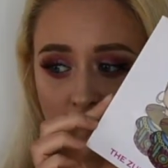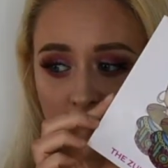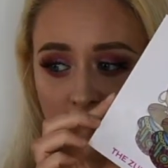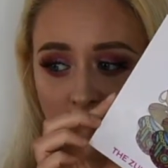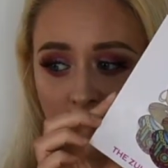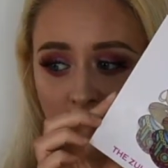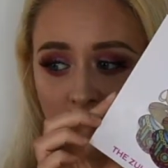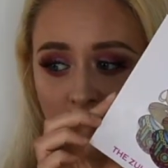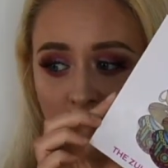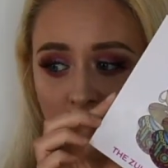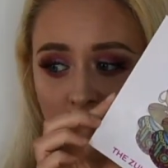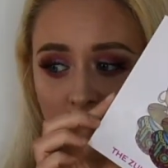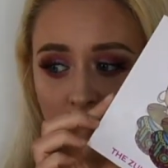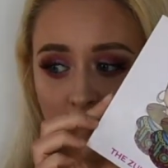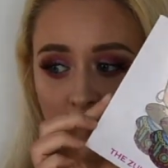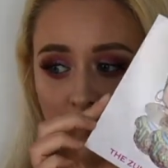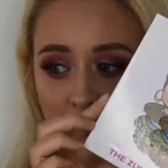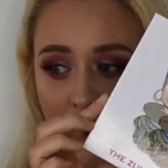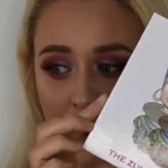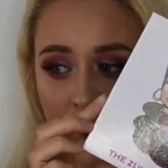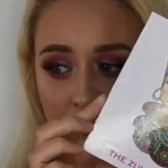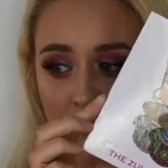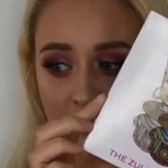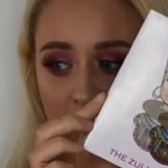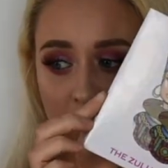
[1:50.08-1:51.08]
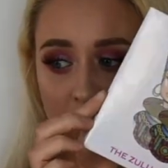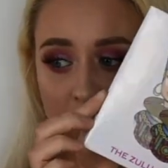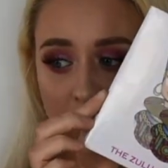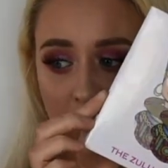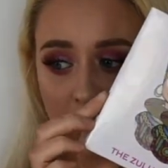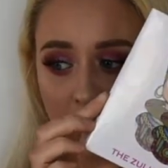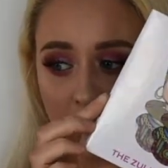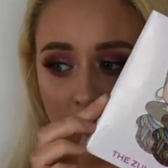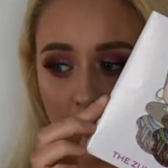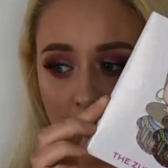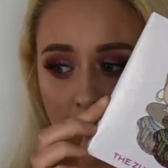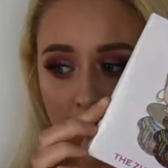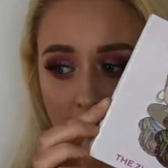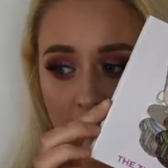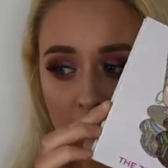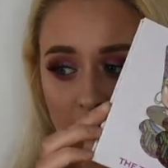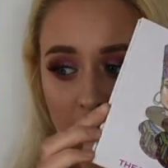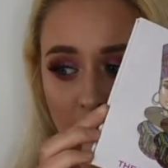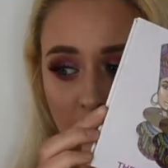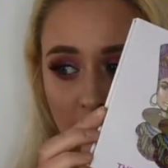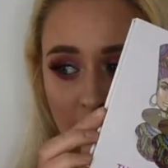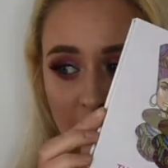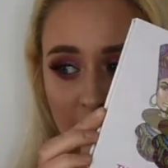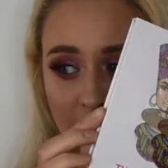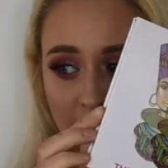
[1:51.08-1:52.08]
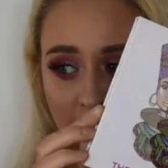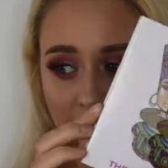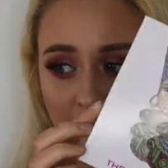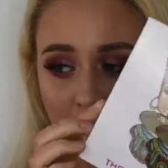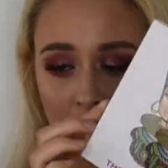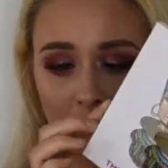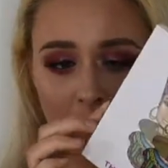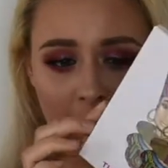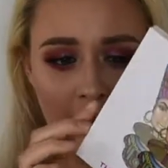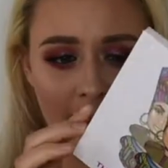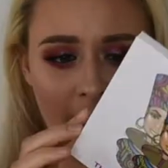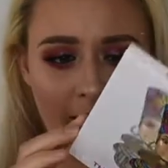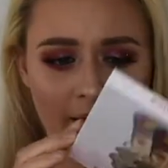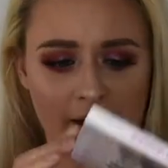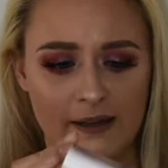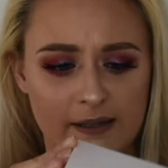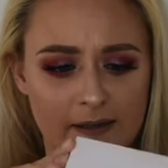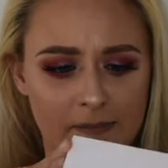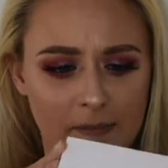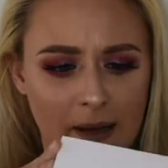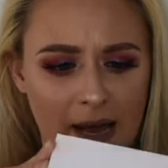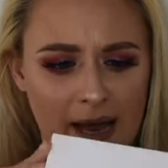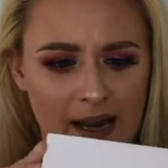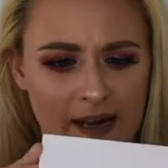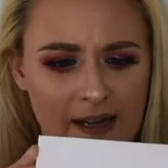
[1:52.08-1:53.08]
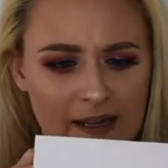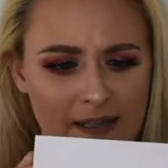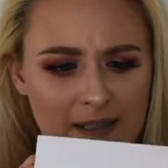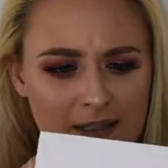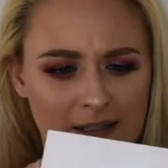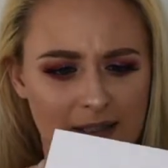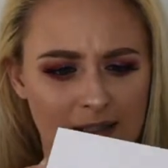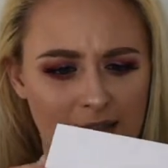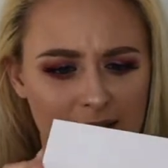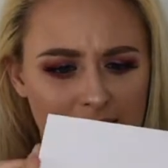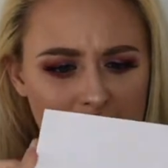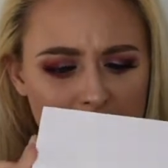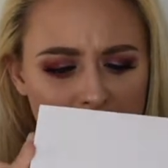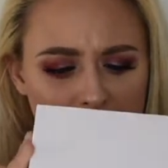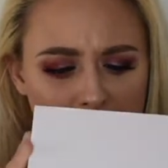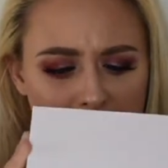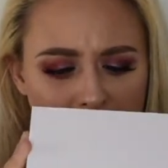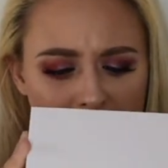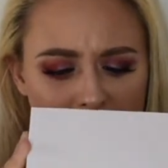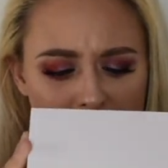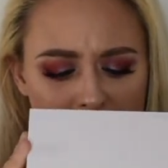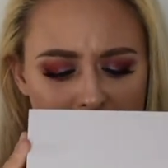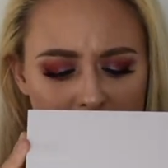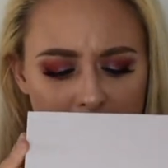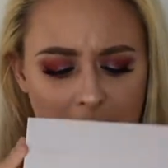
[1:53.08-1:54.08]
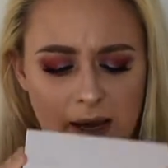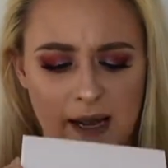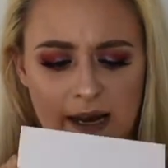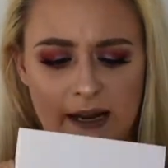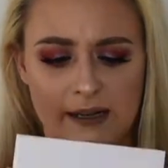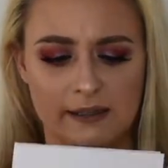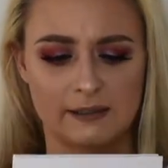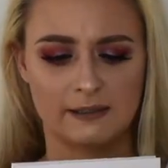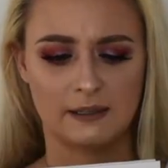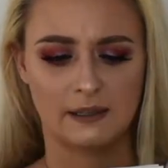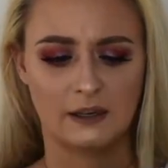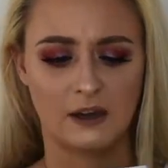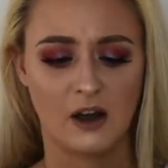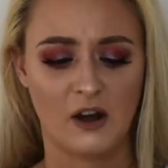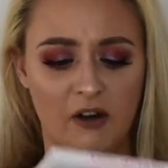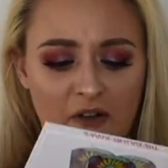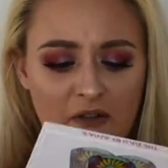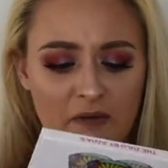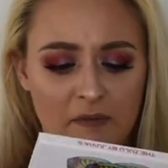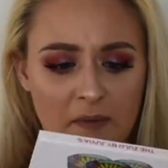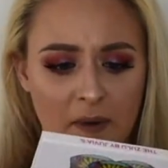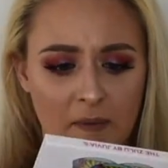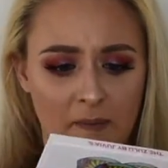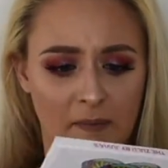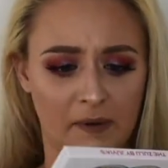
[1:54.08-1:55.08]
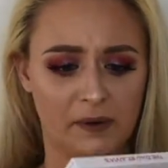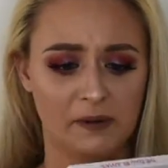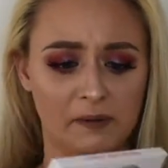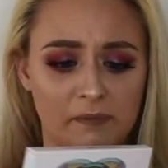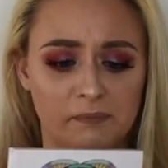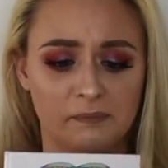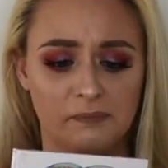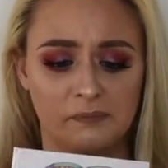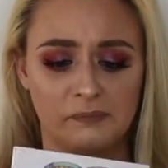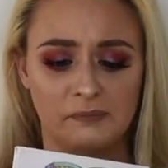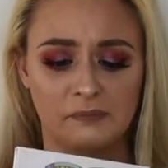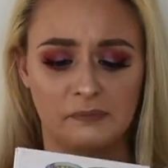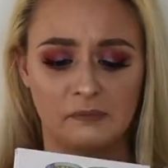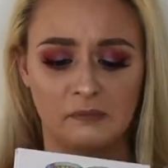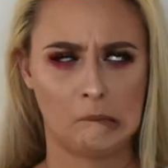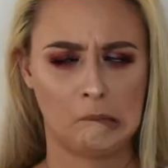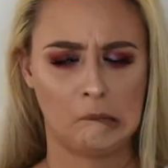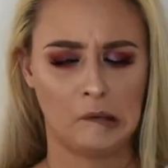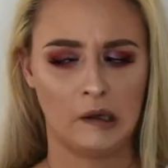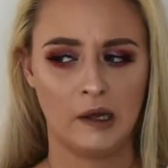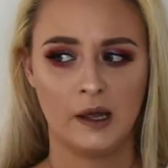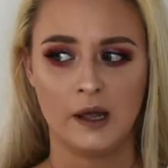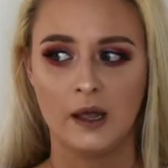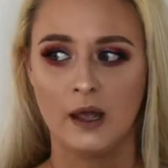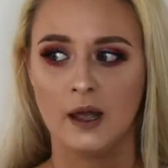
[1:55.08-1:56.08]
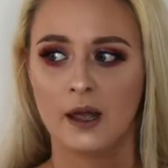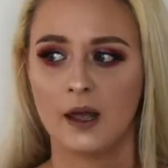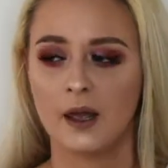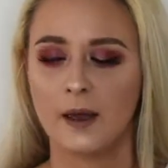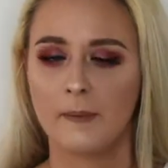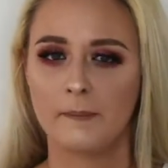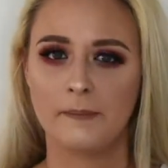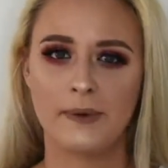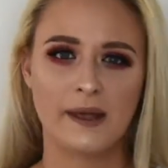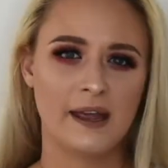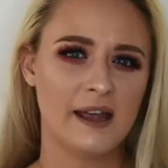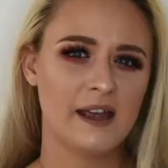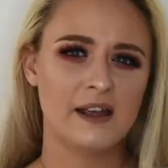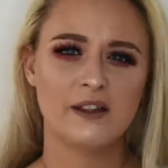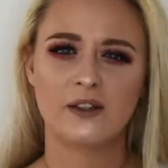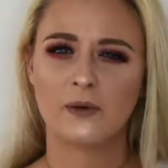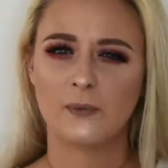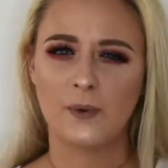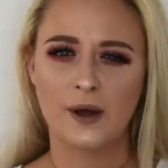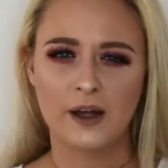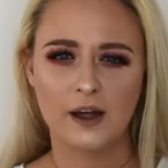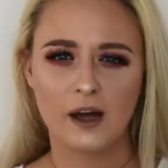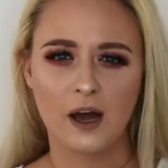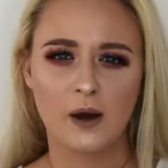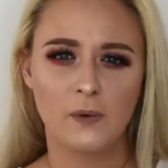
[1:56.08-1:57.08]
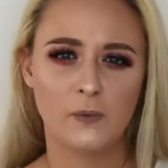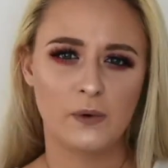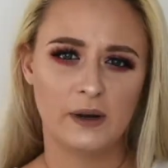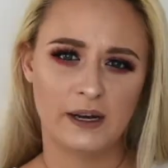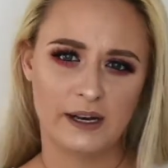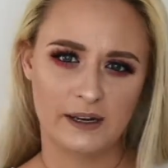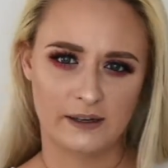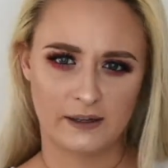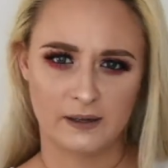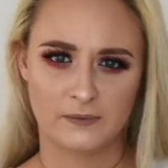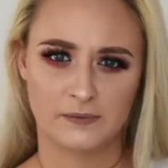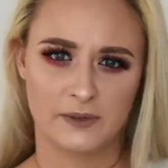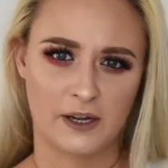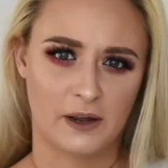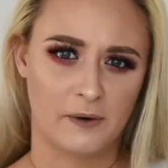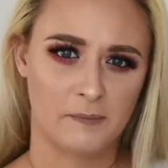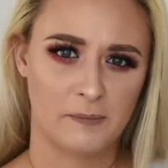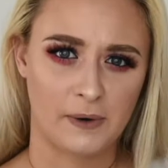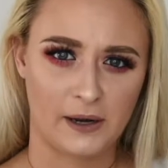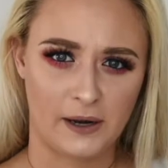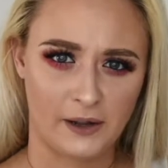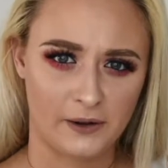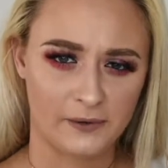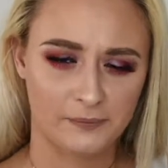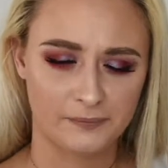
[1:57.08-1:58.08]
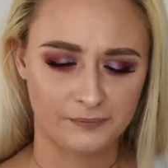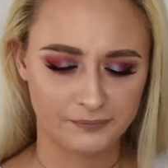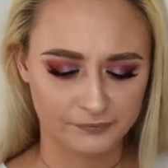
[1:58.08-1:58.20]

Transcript: Zulu Palette by Joreva's Palace. Is it Place or Palace? I can't remember. But either way, I will link them down below.